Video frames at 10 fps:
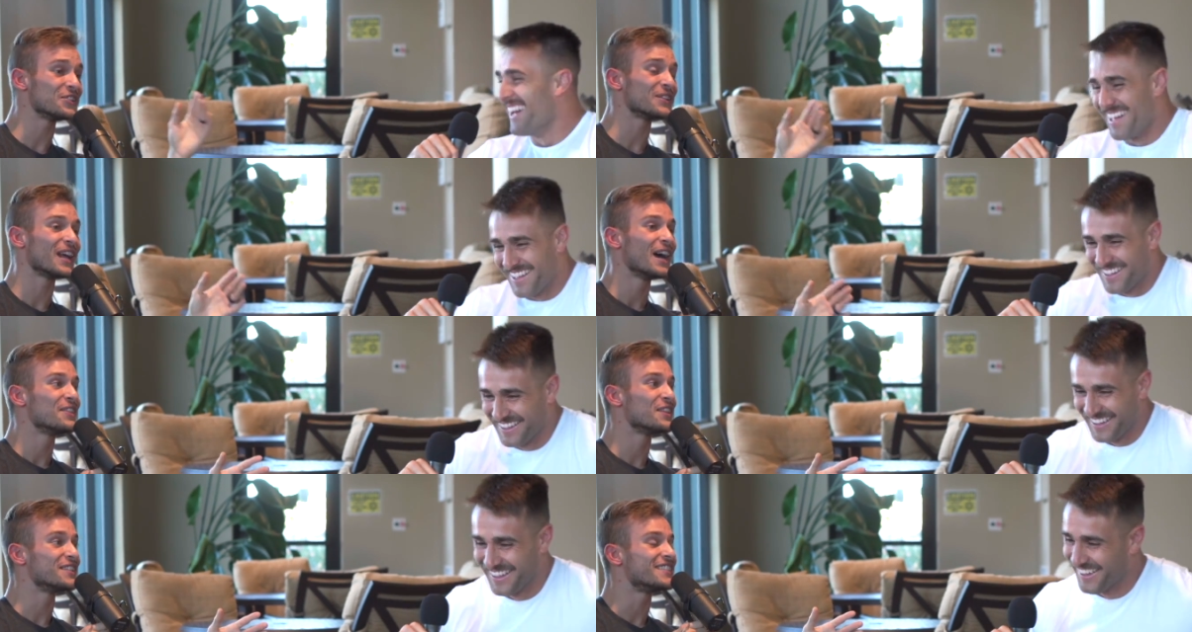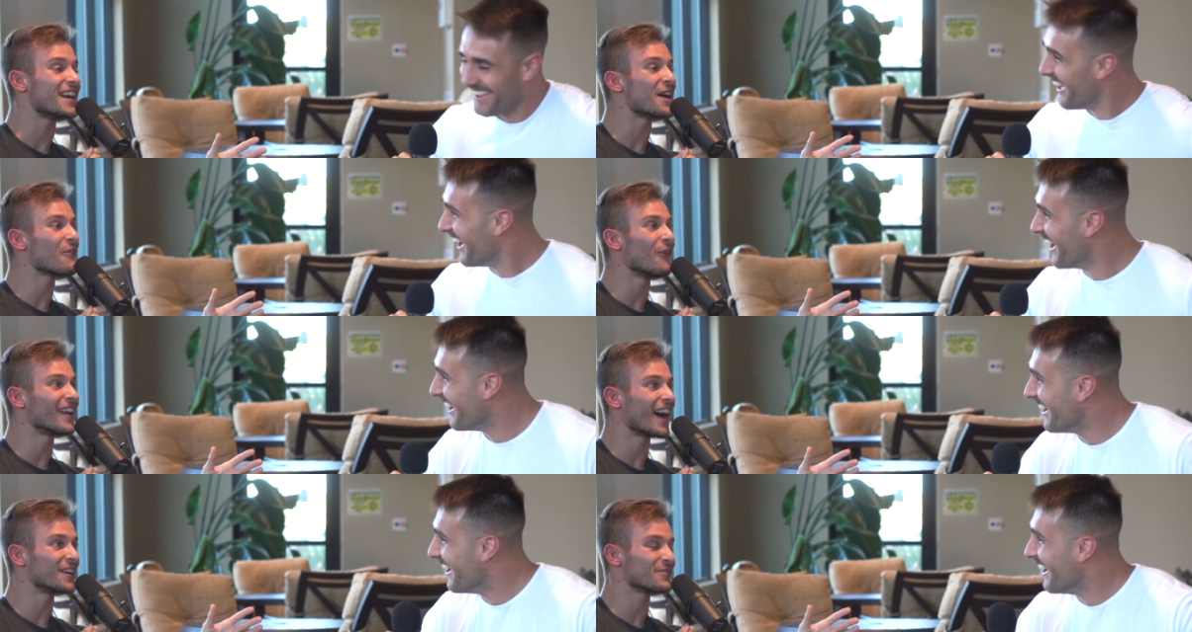Speaker 1: dude. The day
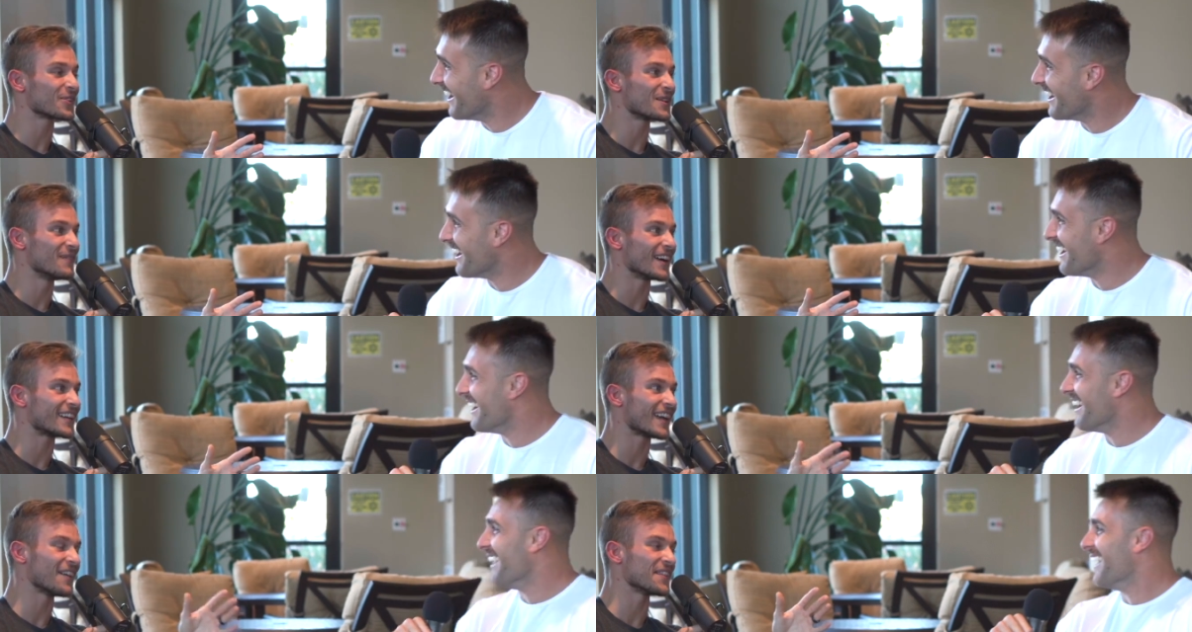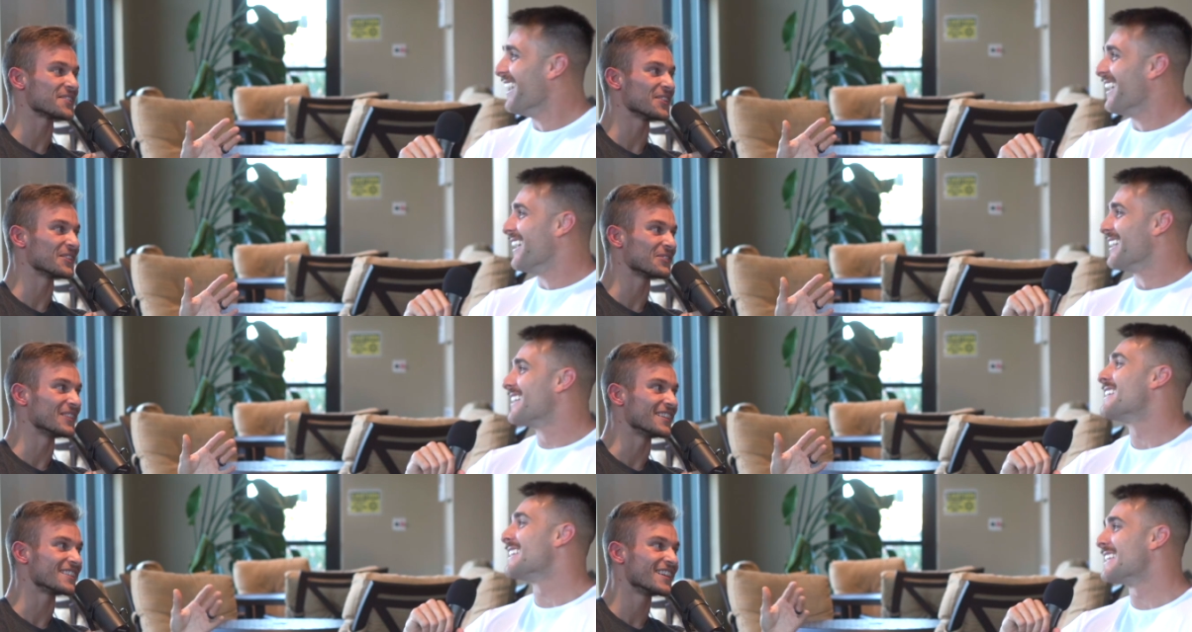one I created my account, that's all it
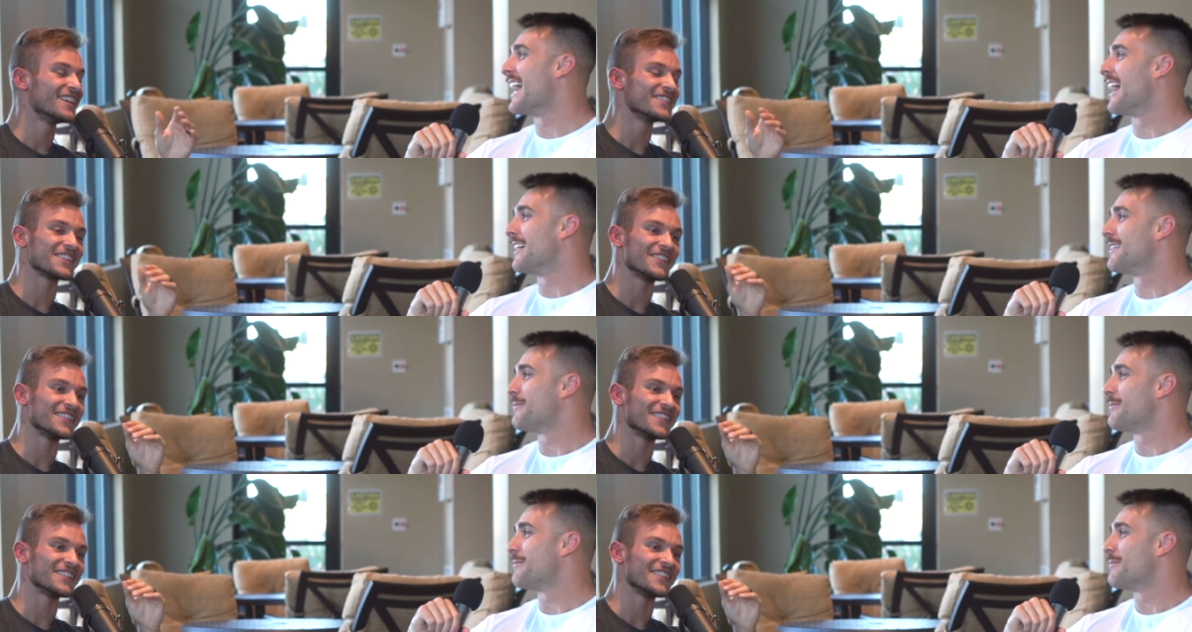was. Yeah. So